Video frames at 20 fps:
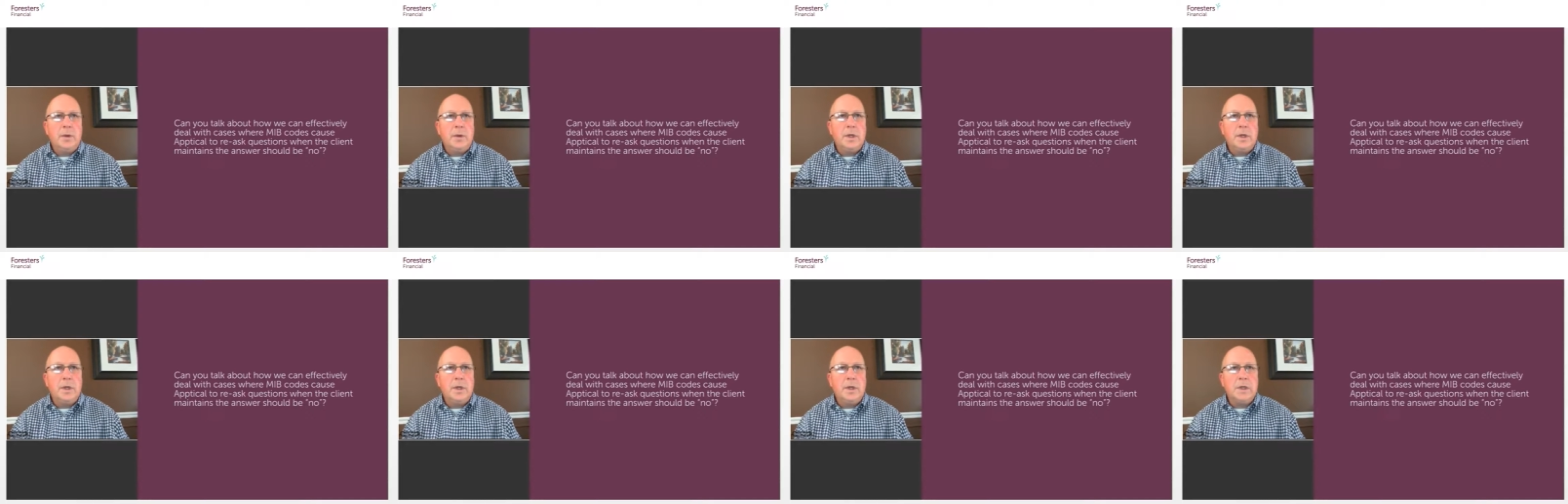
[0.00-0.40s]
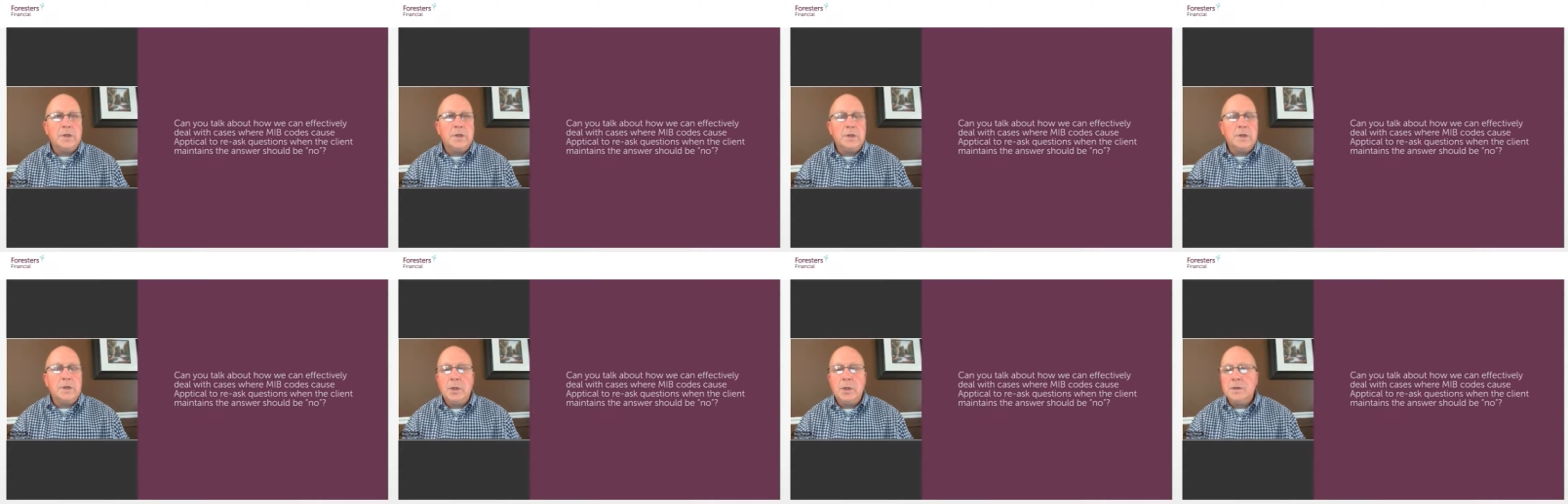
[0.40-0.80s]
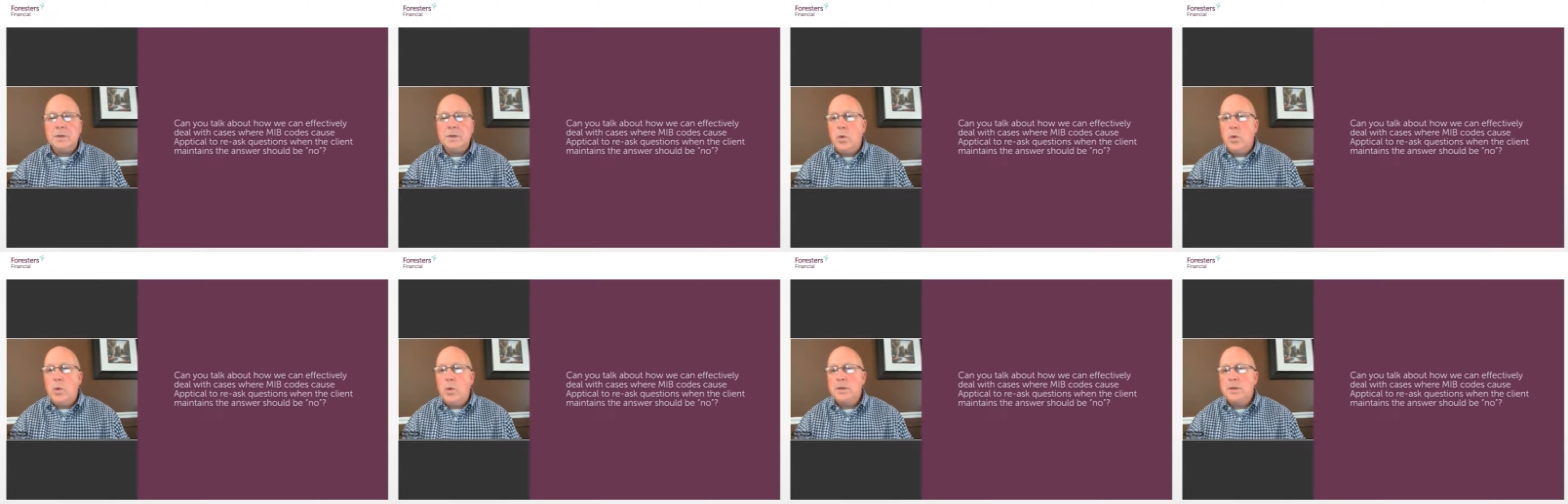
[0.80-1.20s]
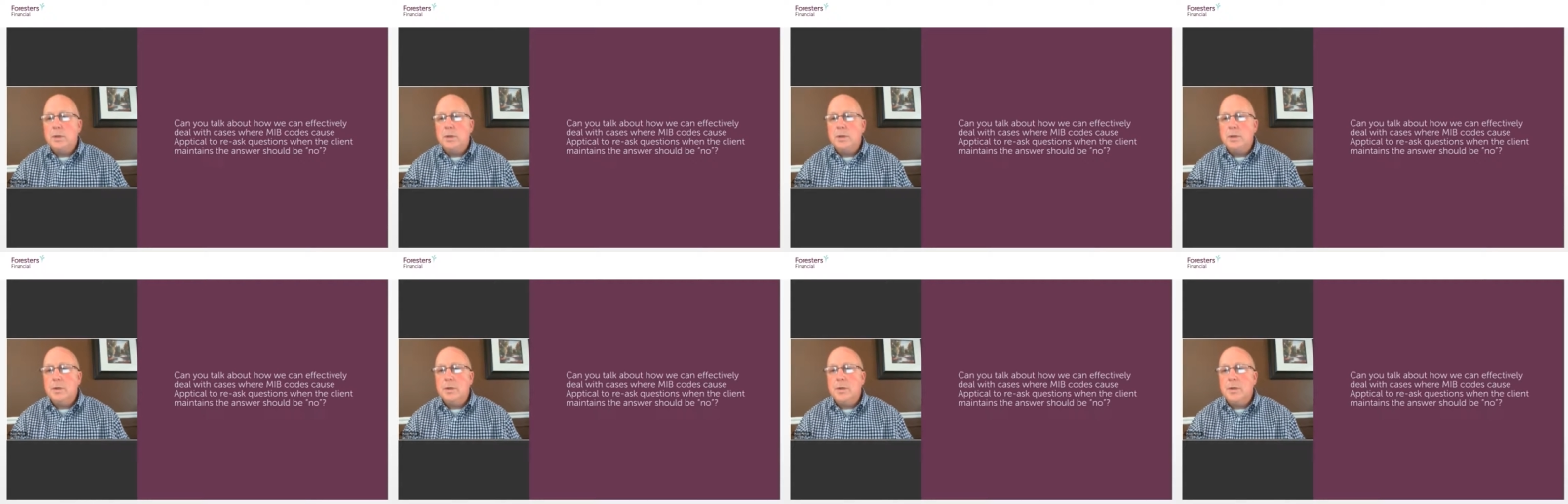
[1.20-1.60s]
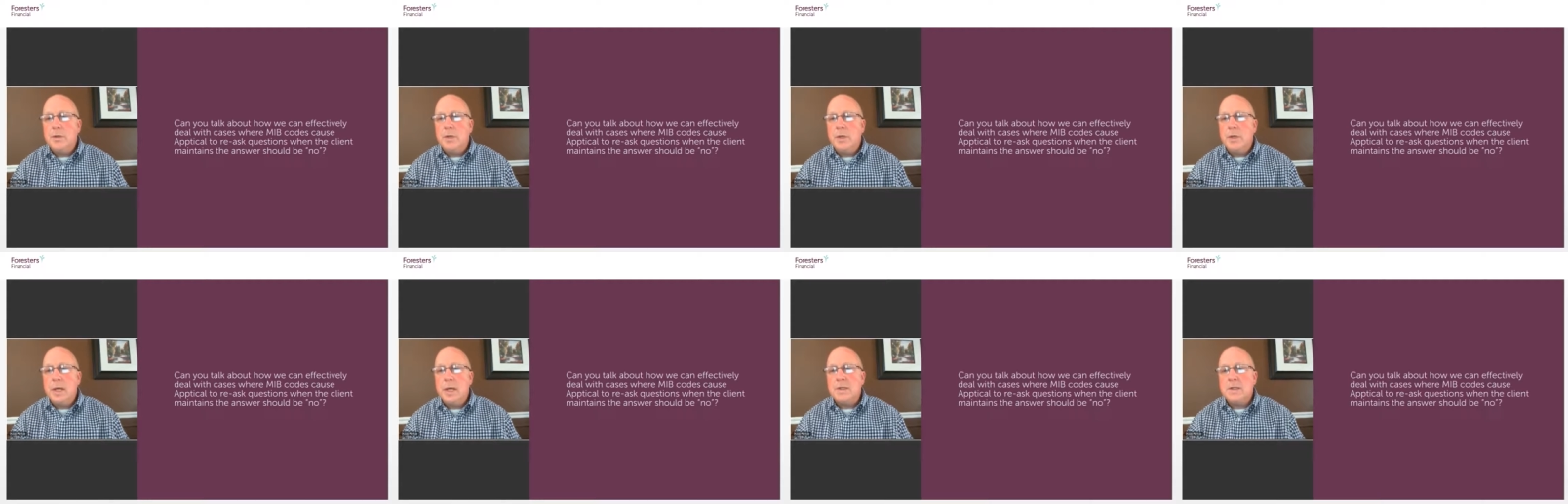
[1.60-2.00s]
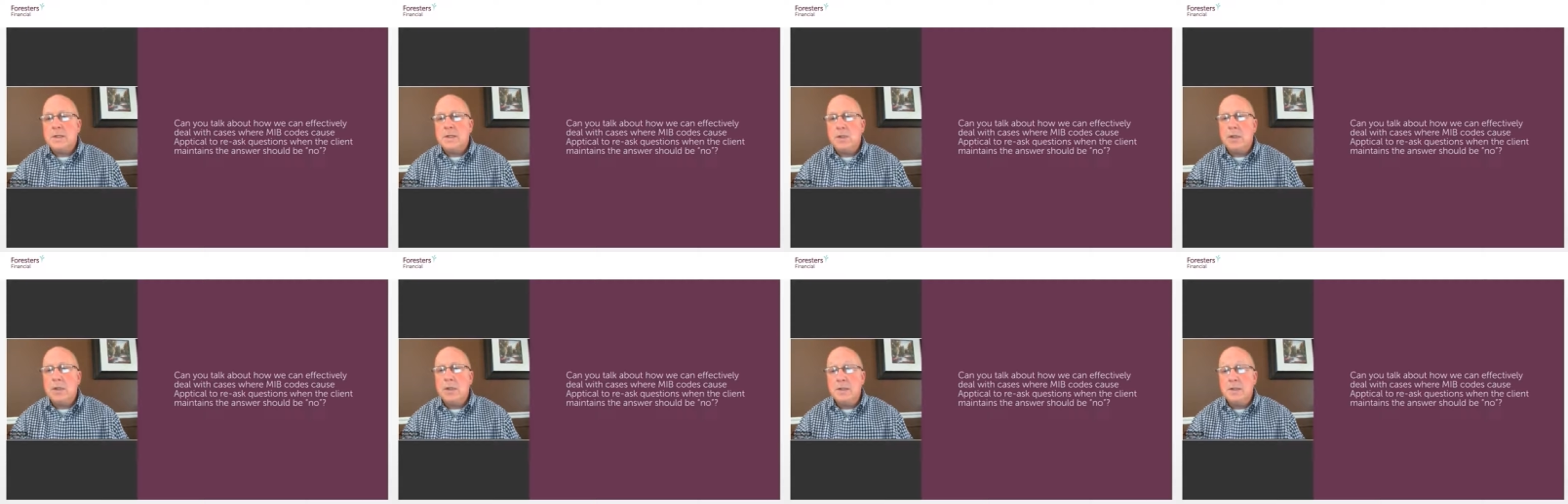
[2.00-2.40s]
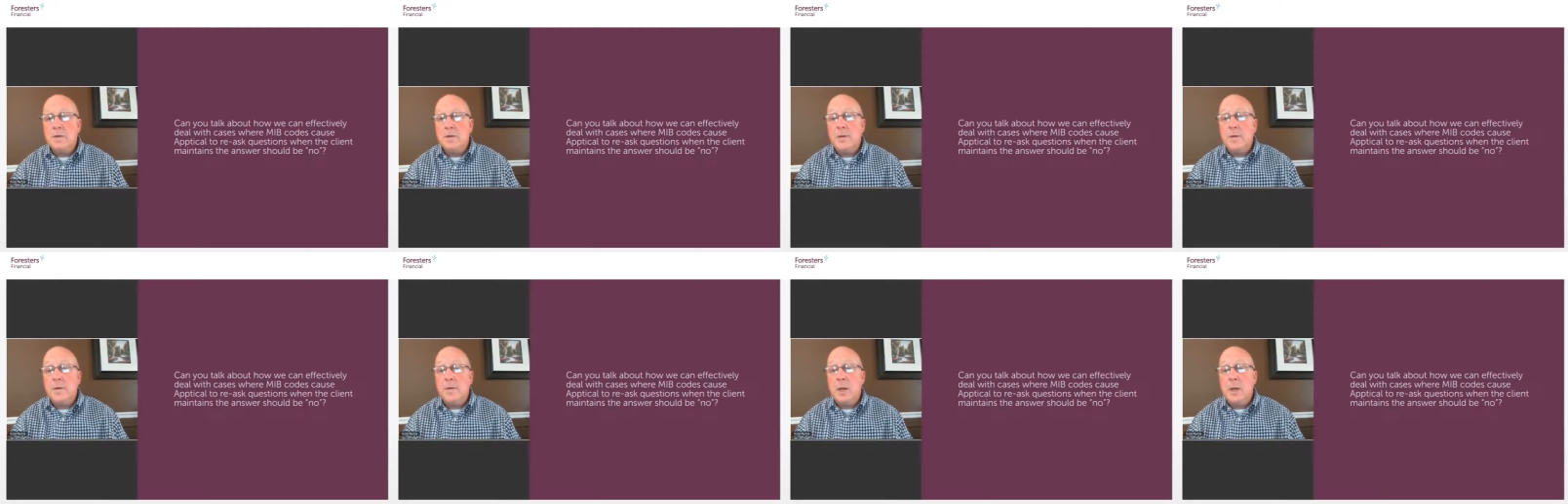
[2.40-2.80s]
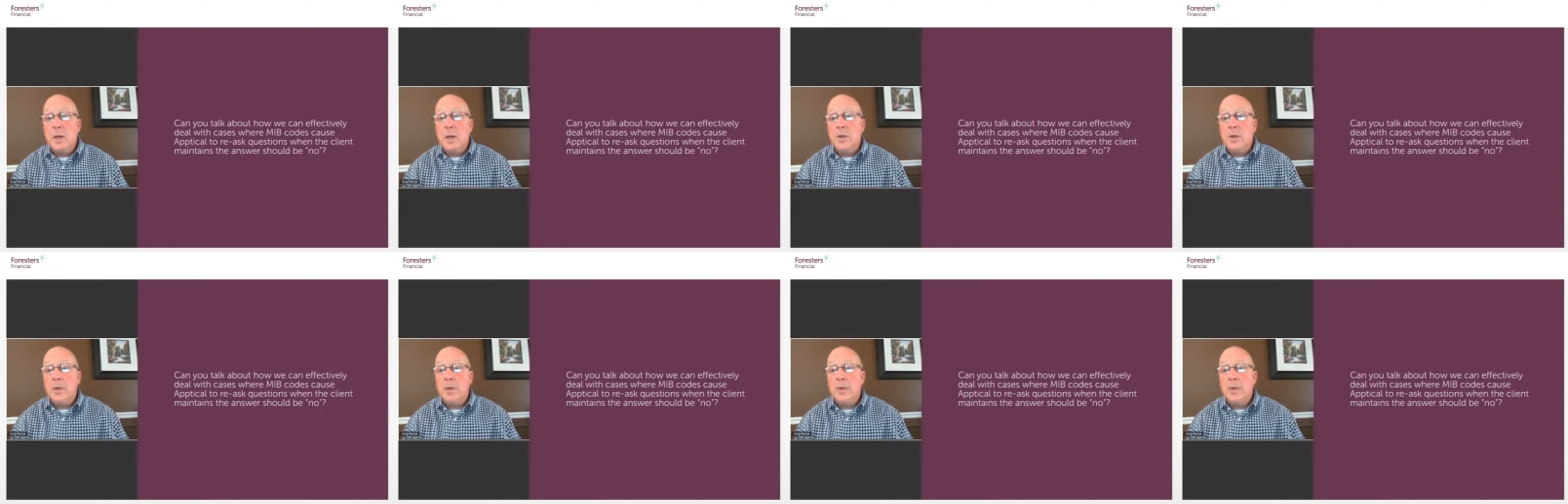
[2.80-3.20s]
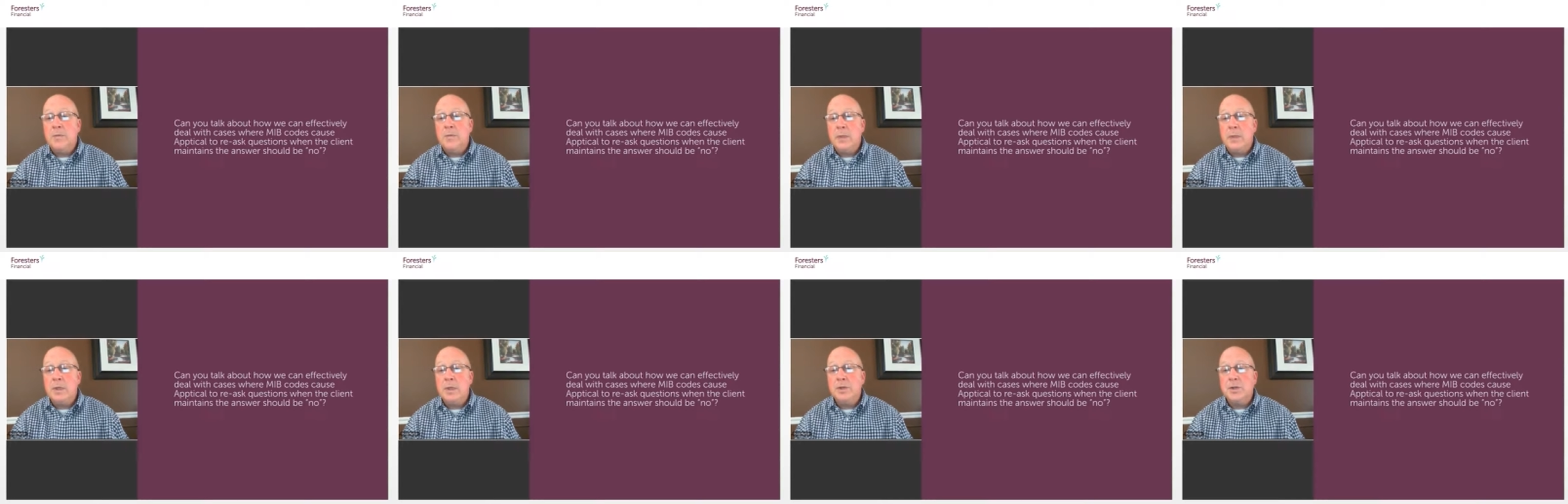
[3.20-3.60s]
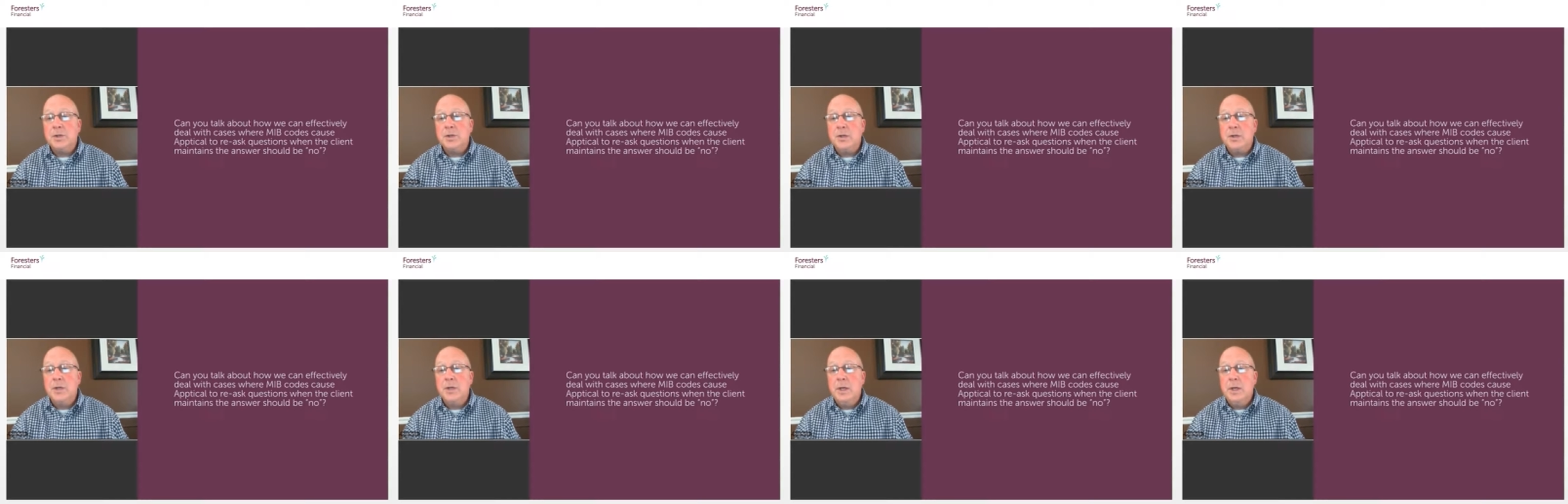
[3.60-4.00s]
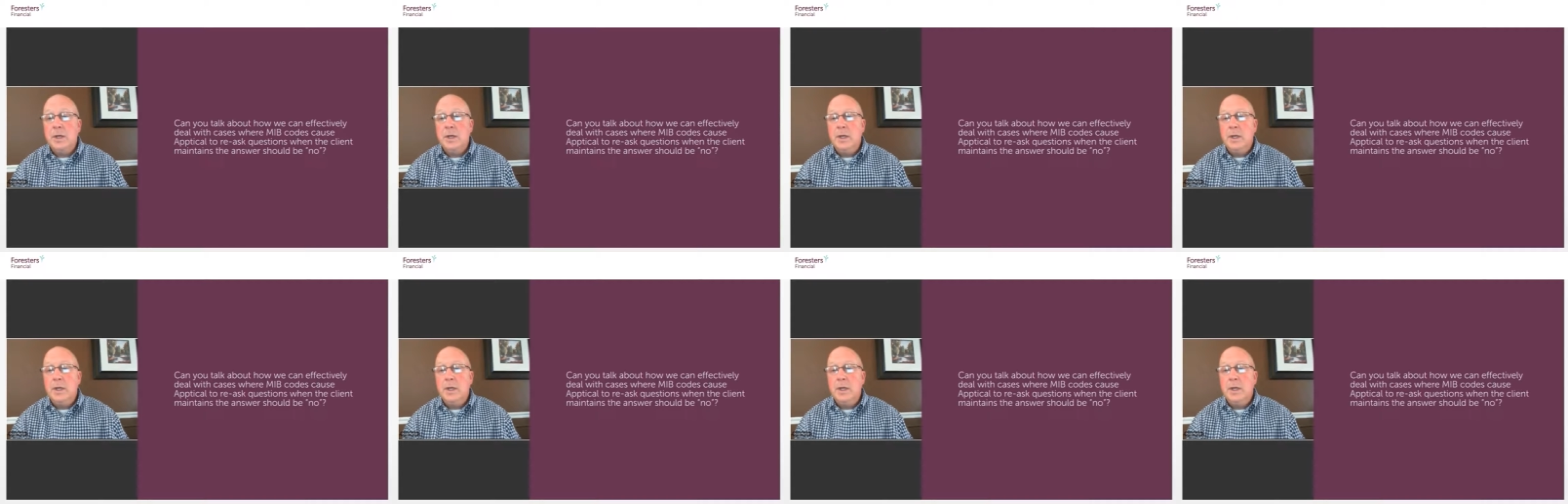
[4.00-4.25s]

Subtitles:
your customer gets a question that's re-asked because of MIB information,